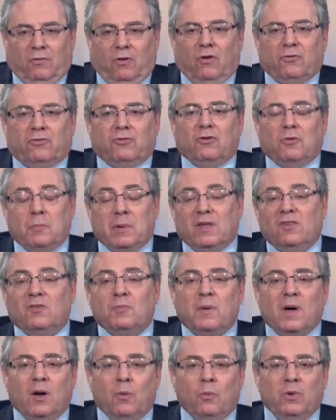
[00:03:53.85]
Also
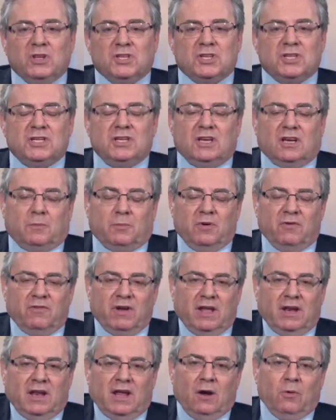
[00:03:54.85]
depends upon which tick, but
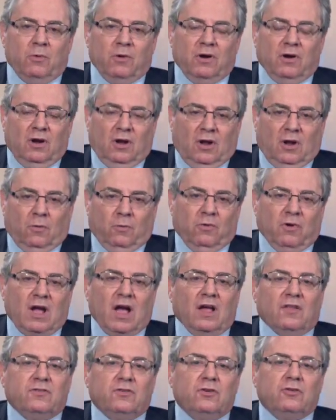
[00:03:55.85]
right now we're
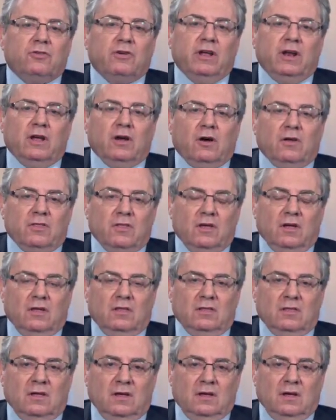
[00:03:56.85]
concentrating on
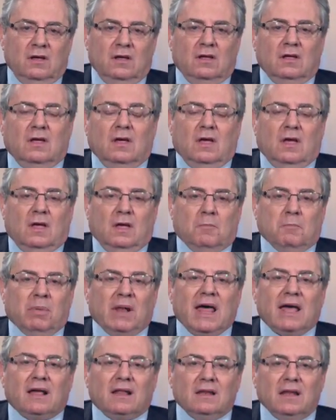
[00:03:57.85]
the
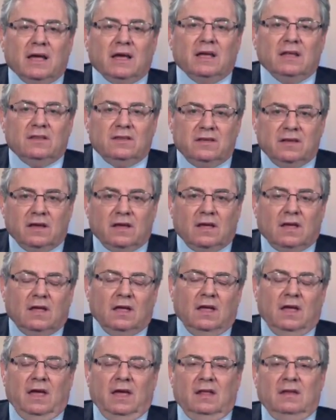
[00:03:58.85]
black-legged tick.
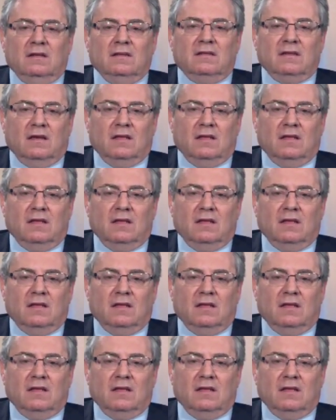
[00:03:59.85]
And